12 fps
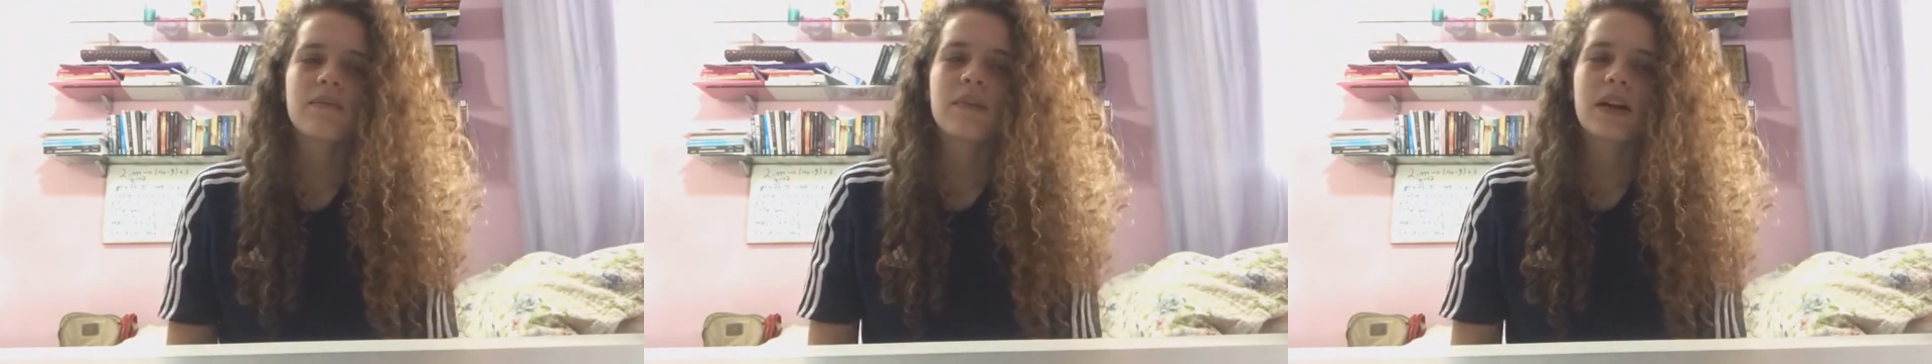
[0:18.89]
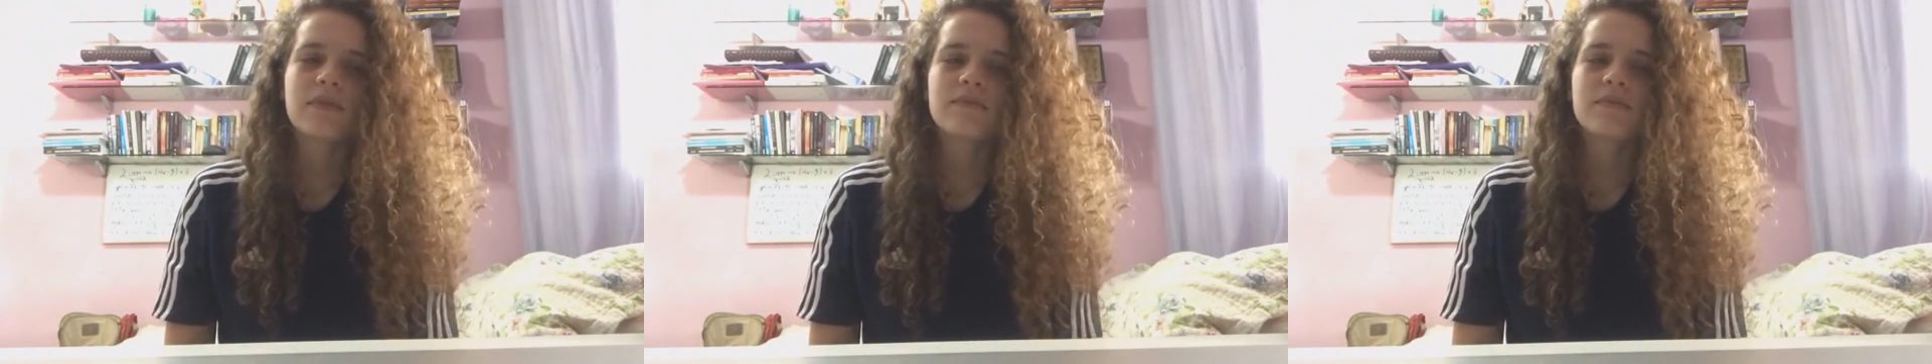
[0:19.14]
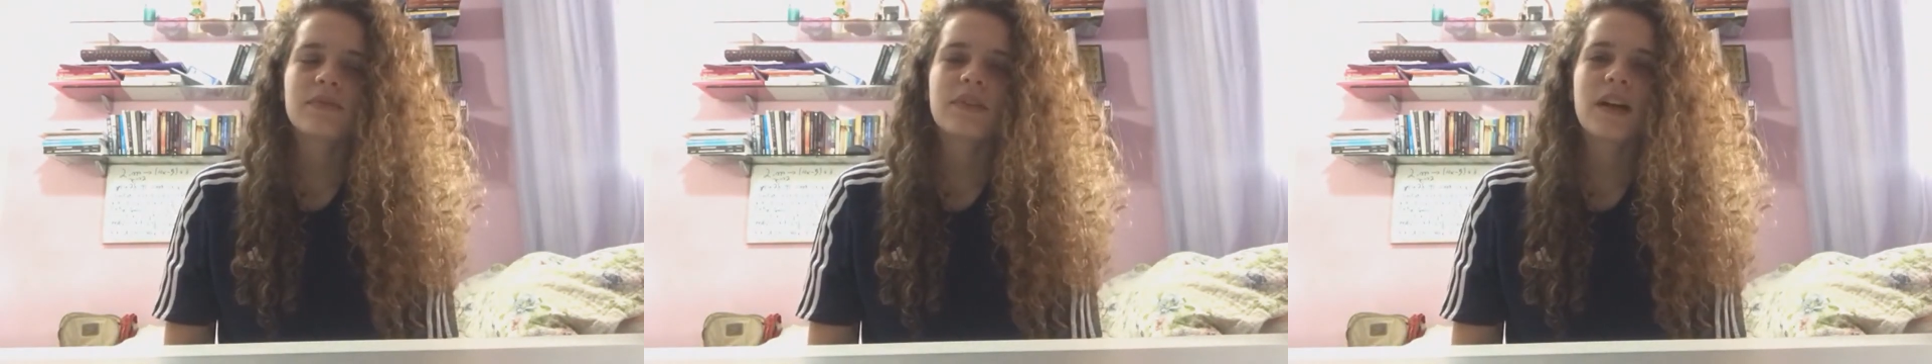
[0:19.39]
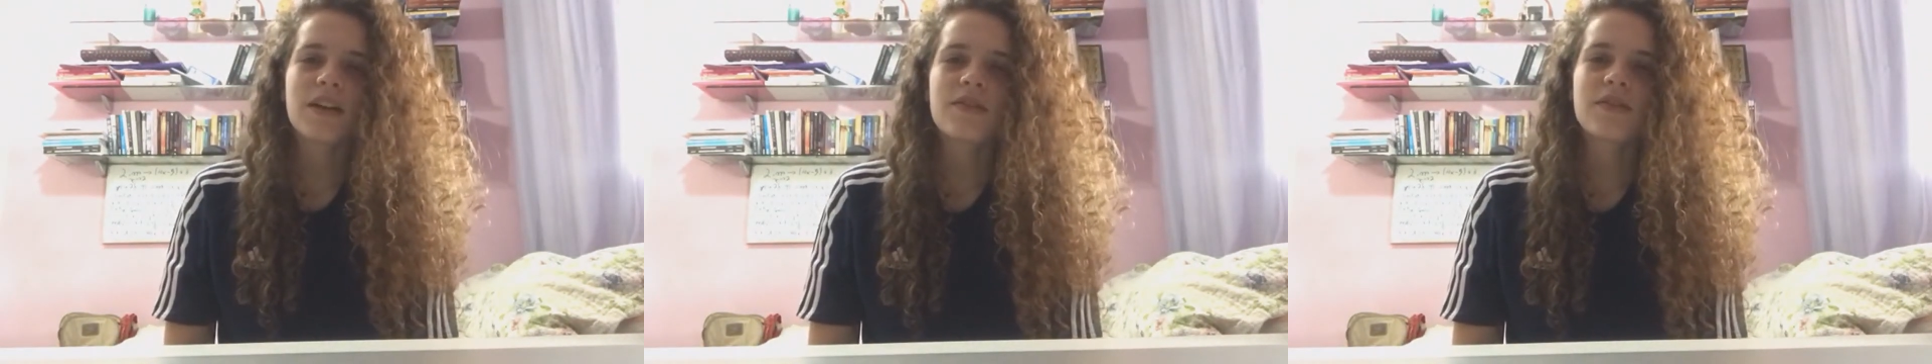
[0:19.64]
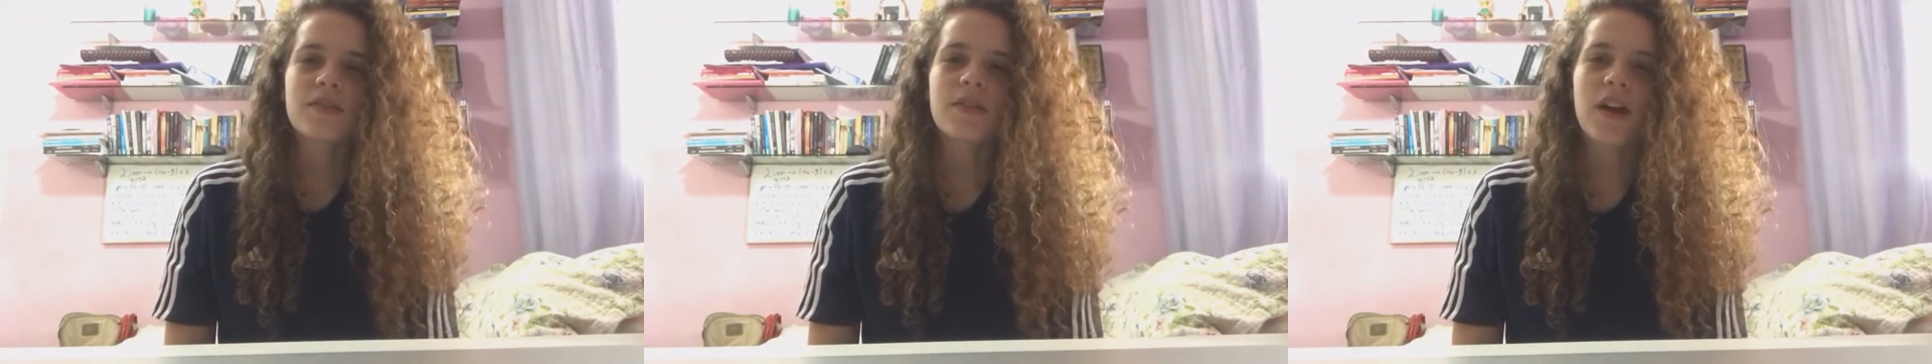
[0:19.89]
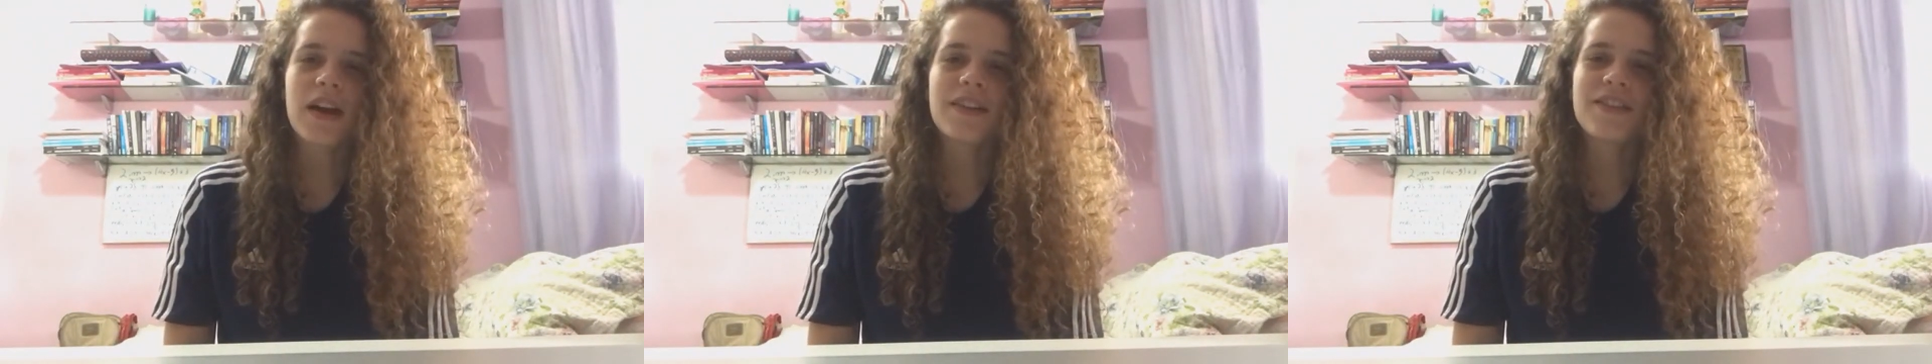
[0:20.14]
but I just
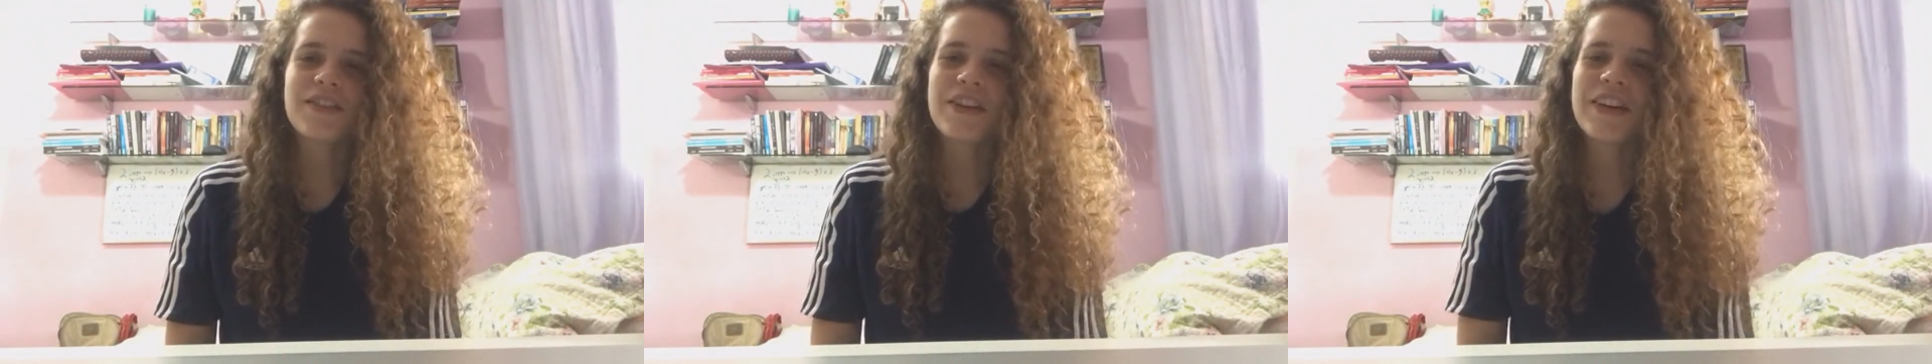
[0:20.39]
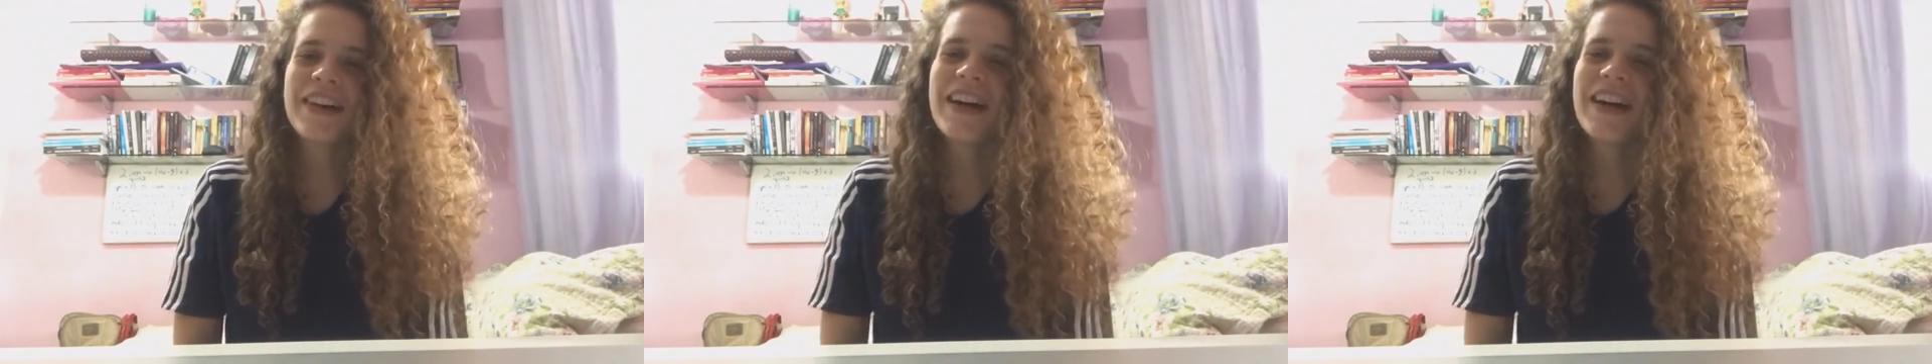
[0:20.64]
try to.